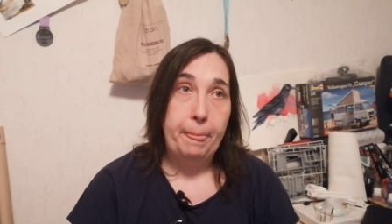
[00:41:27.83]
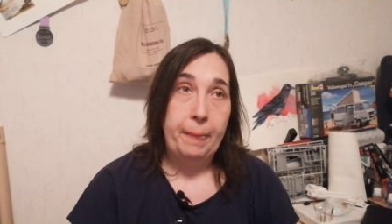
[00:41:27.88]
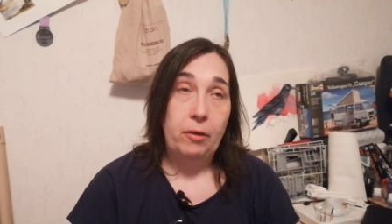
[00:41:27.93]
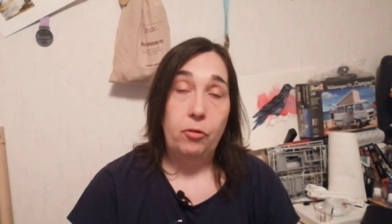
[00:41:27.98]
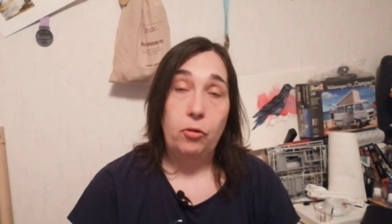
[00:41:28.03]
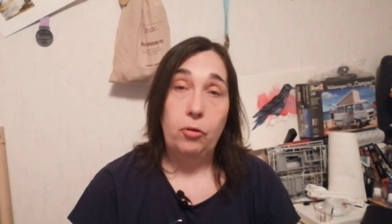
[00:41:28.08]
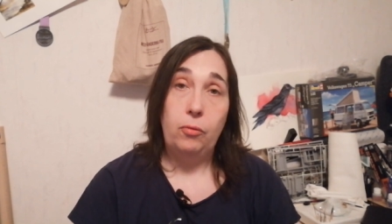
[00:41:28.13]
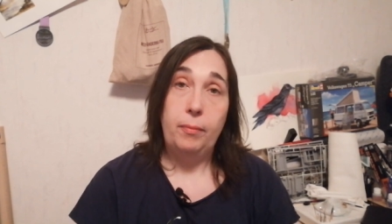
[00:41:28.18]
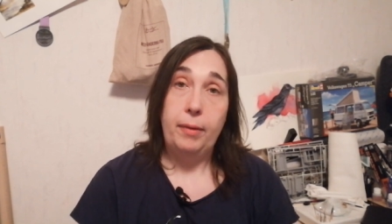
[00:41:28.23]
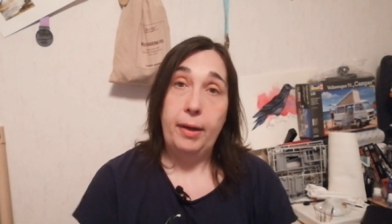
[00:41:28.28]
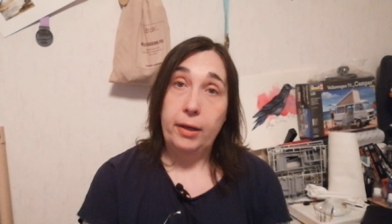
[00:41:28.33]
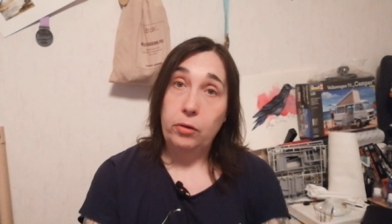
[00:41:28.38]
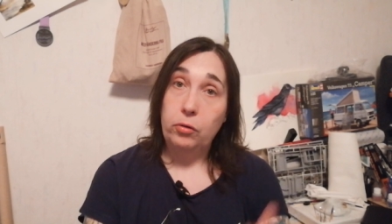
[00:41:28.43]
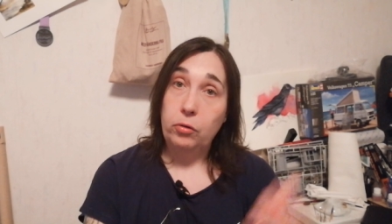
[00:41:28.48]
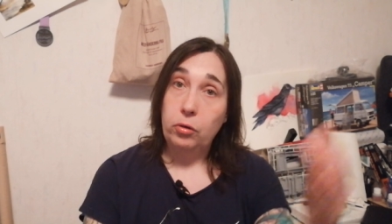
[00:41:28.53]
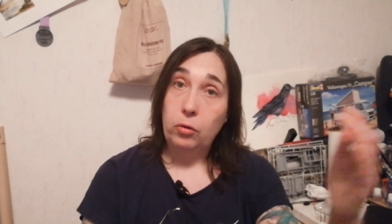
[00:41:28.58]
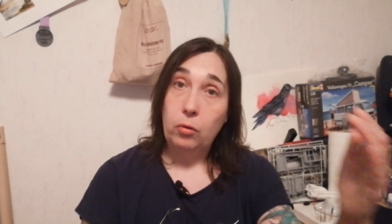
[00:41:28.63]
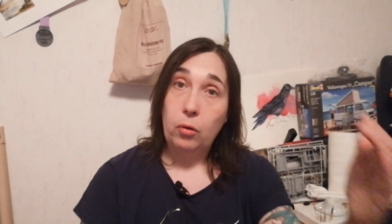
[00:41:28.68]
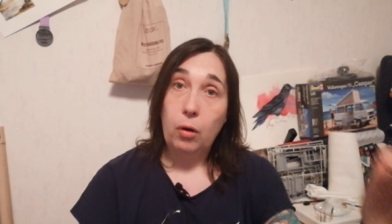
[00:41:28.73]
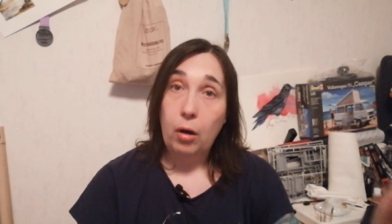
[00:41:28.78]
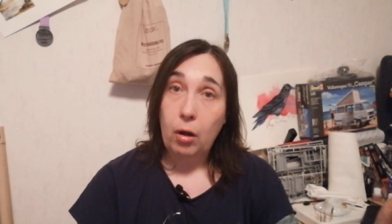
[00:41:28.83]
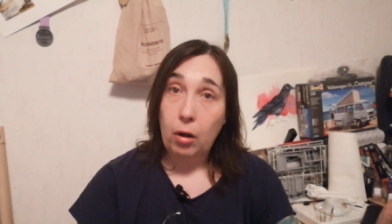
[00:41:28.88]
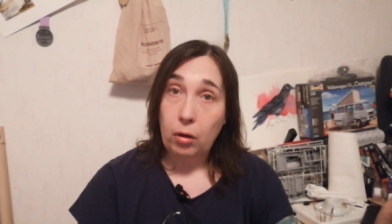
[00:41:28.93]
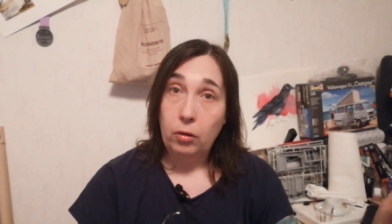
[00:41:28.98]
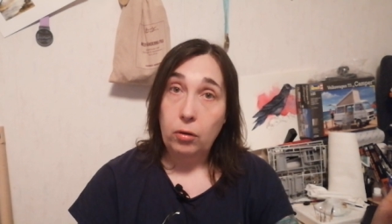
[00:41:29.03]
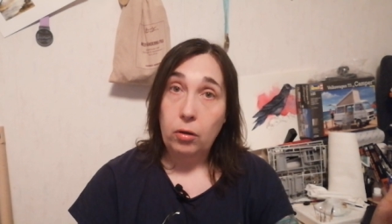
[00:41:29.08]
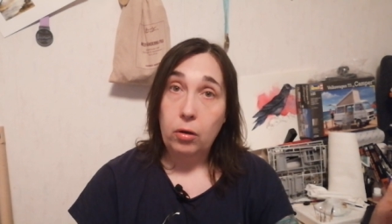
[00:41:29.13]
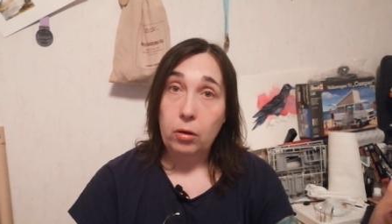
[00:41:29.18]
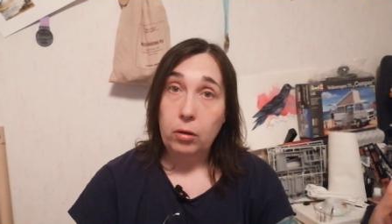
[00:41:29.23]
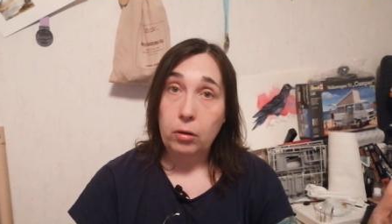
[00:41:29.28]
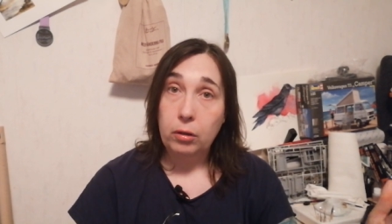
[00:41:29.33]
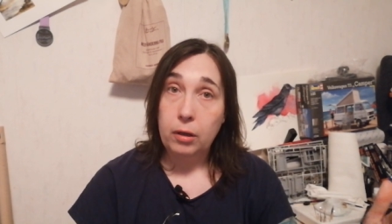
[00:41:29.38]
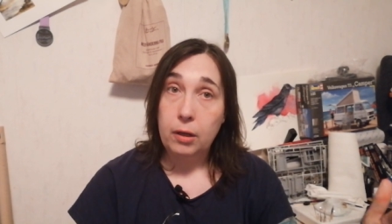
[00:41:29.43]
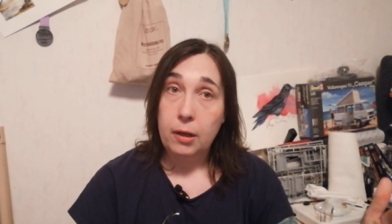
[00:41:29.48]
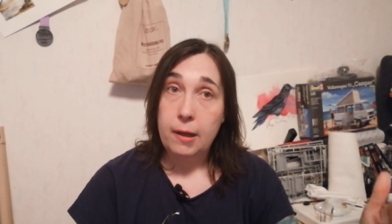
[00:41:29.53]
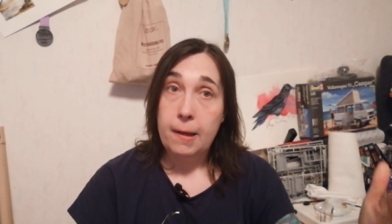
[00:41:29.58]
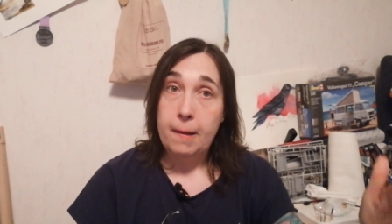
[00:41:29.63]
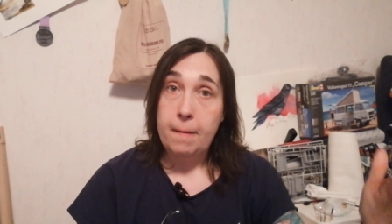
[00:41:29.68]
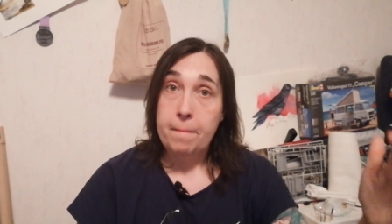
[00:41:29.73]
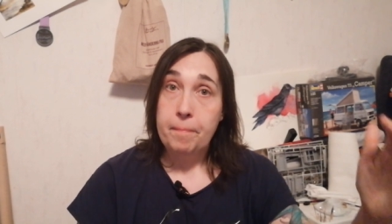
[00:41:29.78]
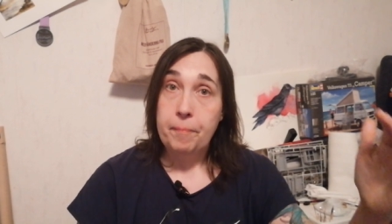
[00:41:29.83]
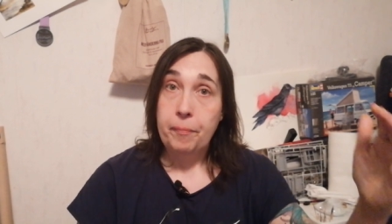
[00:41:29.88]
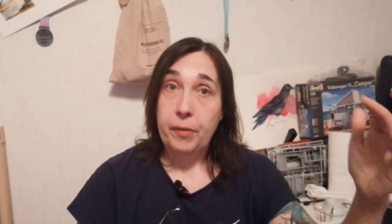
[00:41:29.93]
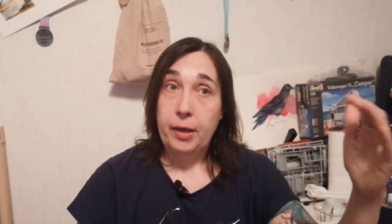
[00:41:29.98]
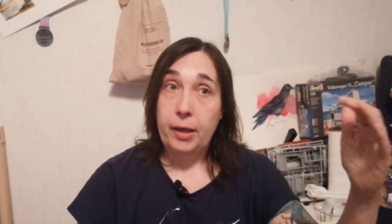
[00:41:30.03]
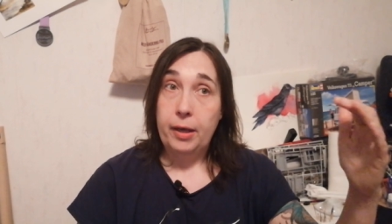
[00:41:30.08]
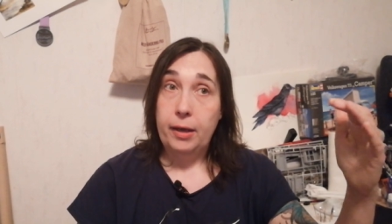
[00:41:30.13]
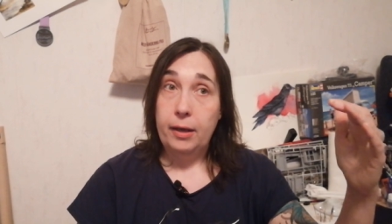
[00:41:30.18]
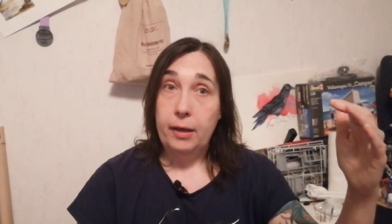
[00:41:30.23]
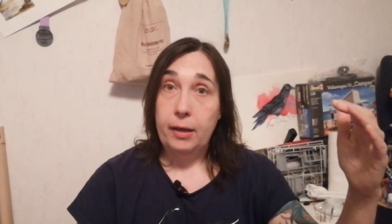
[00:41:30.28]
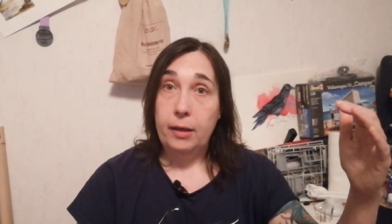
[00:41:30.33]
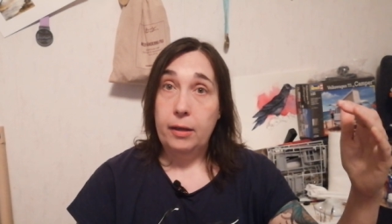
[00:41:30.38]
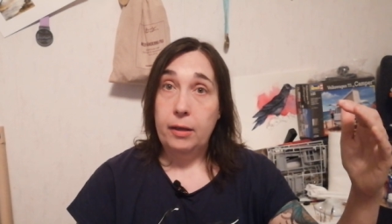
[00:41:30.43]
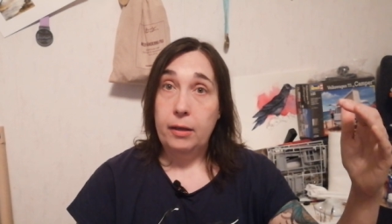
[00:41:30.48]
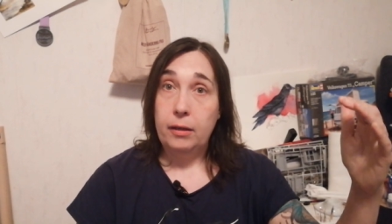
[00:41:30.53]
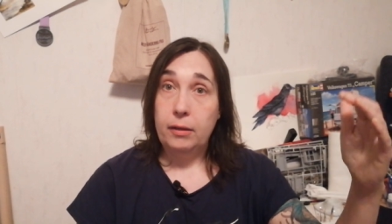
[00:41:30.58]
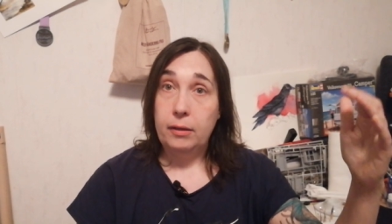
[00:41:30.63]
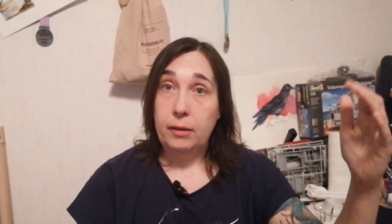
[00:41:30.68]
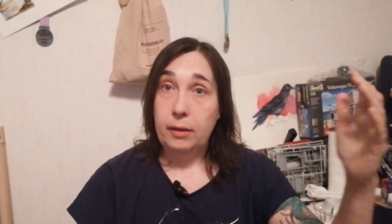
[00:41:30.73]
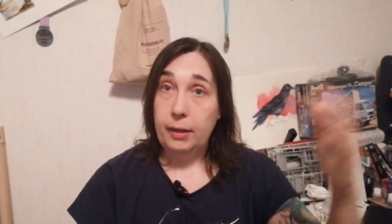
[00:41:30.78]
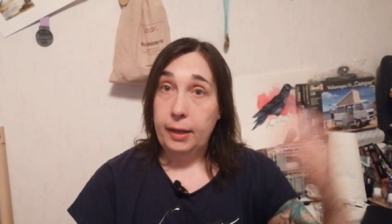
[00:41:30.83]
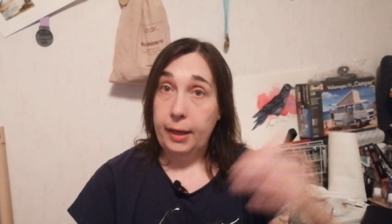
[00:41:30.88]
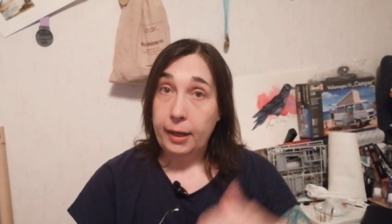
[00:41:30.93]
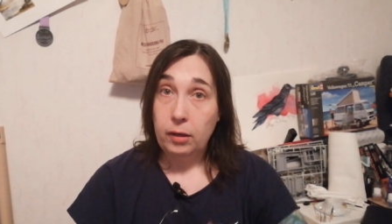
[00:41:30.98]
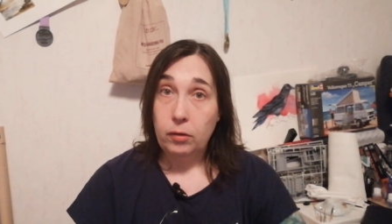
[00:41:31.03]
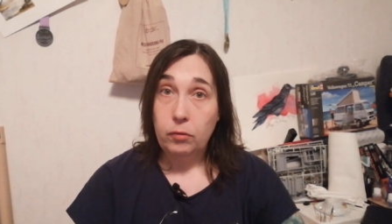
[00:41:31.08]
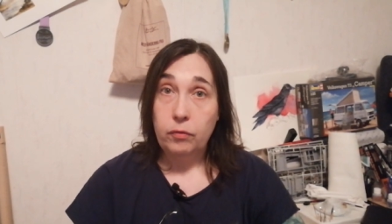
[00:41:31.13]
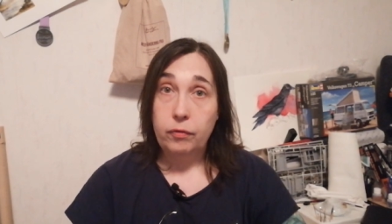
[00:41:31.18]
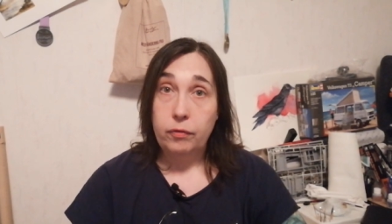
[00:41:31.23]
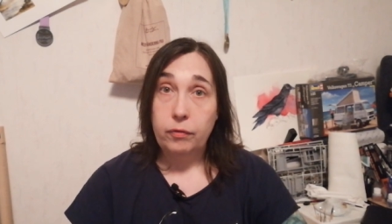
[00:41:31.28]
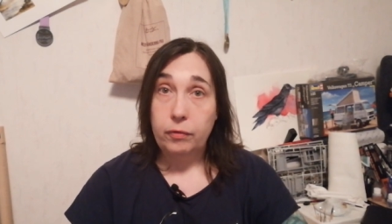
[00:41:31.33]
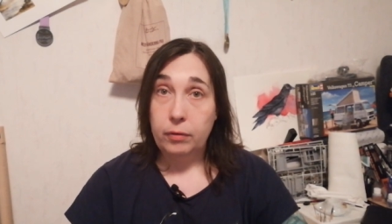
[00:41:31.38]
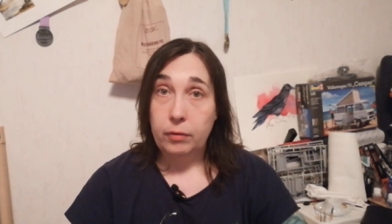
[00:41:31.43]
So I don't know how long the line of,